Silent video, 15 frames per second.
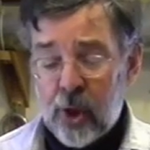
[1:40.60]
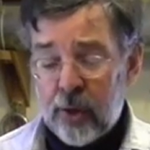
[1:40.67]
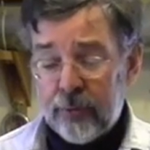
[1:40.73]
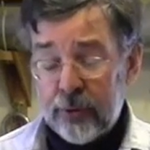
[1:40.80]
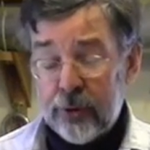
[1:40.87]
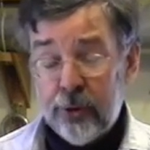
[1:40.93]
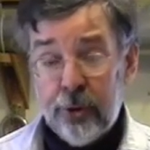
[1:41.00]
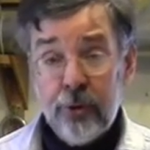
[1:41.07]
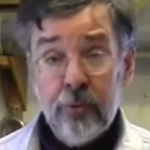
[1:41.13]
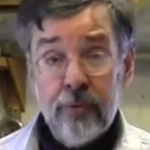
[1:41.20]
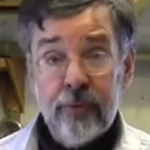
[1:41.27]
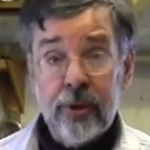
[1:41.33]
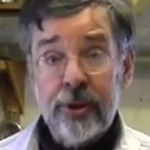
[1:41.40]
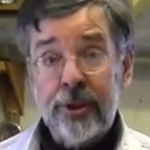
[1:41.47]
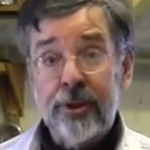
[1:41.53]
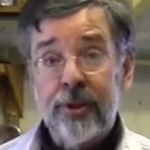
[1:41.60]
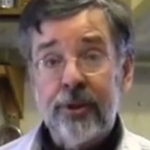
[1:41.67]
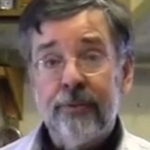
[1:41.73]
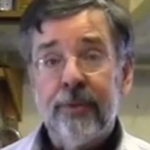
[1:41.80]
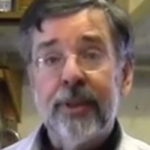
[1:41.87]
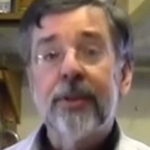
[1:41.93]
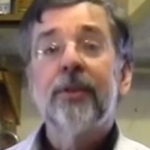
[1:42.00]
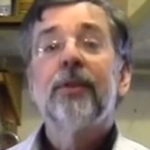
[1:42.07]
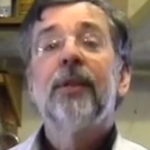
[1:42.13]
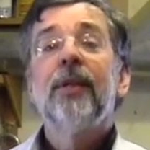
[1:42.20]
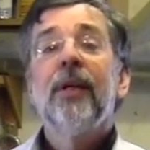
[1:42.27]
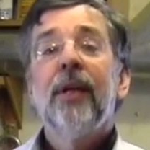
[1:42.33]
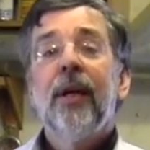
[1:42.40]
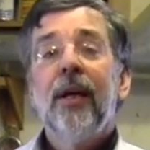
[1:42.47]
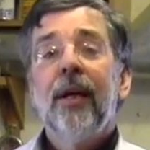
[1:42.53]
offered 2 versions of this.
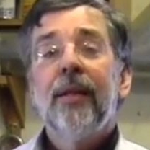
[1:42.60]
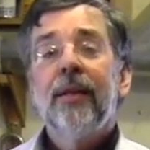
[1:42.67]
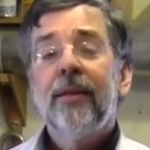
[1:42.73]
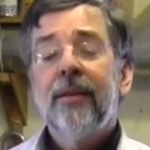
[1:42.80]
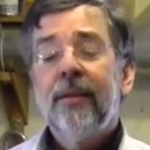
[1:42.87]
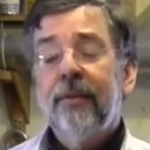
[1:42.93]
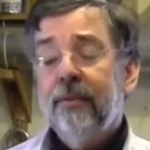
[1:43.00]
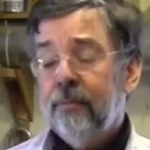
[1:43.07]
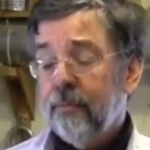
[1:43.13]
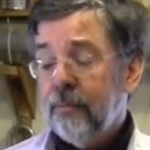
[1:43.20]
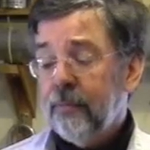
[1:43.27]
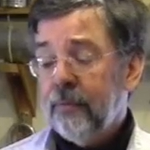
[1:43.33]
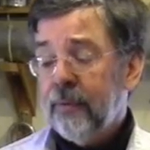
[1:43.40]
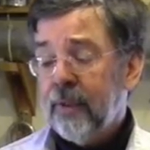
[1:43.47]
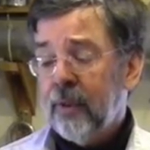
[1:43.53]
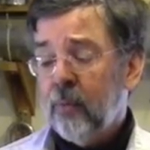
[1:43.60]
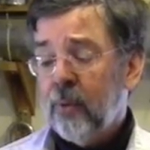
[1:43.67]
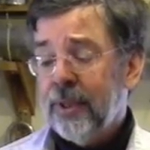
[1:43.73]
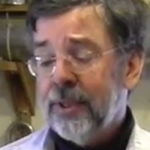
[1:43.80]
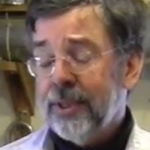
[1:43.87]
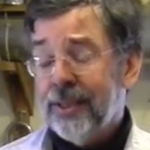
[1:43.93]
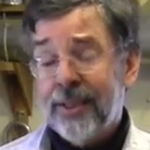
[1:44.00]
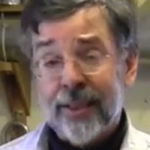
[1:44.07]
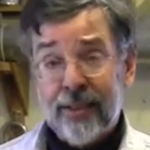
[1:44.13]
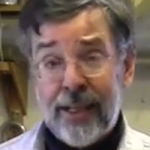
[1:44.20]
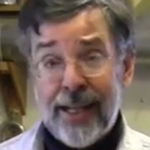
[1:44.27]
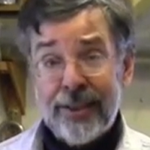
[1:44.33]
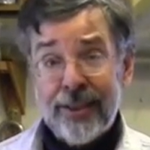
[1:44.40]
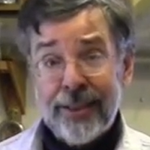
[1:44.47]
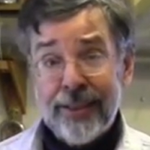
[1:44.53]
There was the
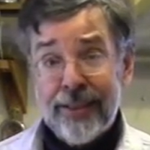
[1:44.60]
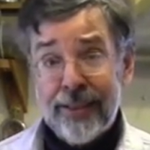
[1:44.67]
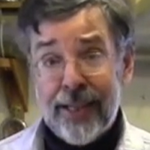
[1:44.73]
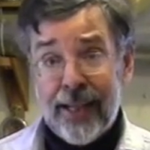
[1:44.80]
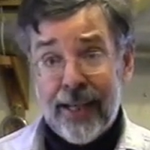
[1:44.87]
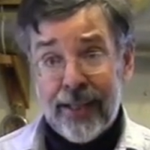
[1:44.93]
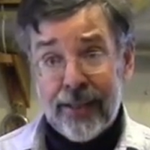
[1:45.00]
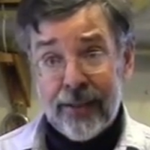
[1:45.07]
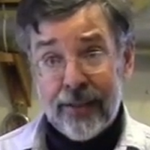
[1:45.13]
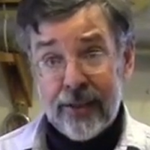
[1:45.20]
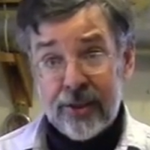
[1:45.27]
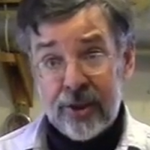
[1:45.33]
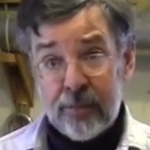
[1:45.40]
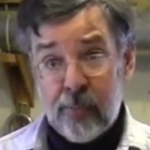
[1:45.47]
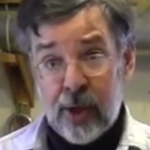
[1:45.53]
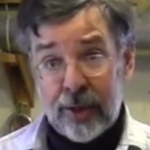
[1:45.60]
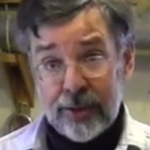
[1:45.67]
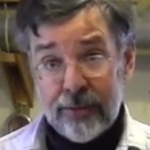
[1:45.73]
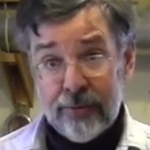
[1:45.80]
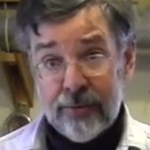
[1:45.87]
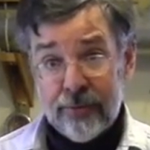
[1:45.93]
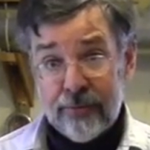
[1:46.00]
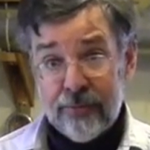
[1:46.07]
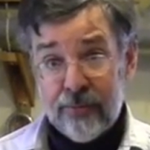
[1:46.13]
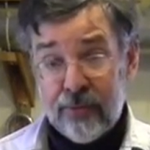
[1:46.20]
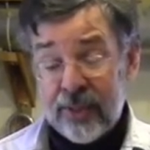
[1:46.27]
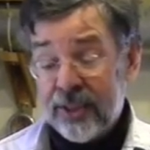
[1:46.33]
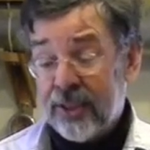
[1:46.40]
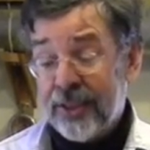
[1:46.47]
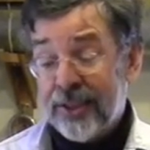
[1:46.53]
Classic and the Smart.
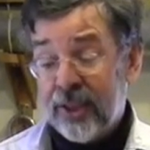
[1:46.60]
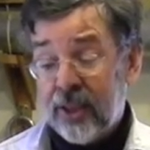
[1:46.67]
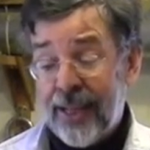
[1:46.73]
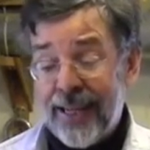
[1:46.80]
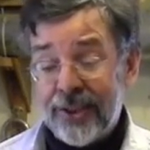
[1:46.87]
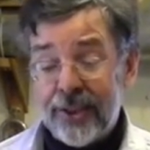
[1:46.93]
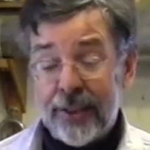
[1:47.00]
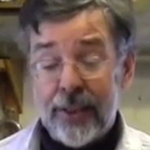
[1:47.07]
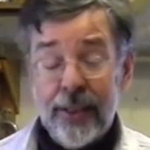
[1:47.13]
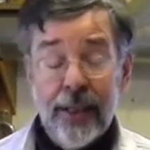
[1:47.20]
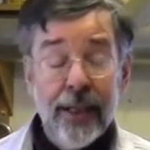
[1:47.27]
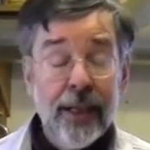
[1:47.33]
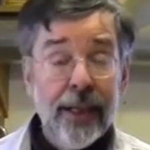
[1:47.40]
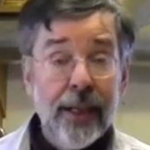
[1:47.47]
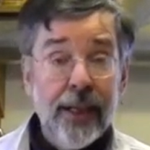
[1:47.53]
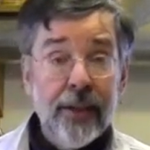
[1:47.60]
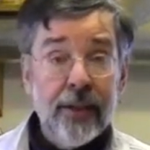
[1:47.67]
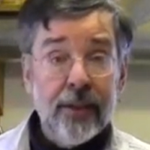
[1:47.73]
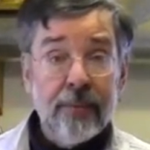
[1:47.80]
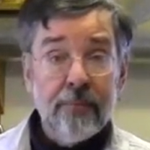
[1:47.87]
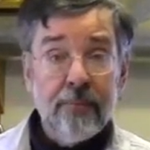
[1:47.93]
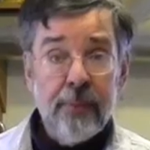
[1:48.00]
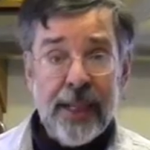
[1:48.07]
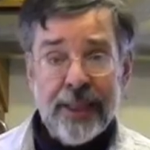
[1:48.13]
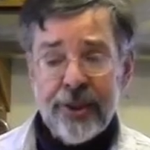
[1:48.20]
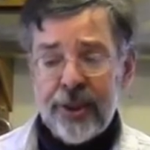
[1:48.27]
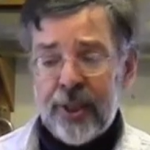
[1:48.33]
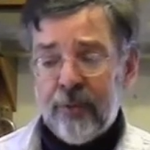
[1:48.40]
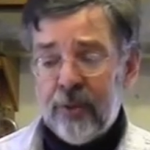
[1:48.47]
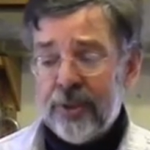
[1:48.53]
This is a Classic. The
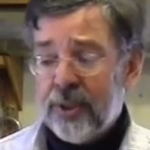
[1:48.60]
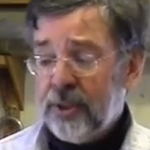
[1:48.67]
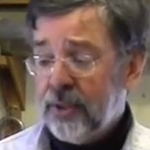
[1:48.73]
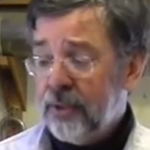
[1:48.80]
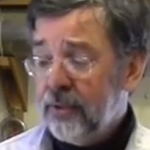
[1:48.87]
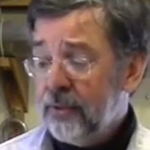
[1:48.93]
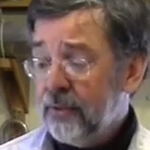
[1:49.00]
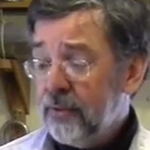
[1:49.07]
major difference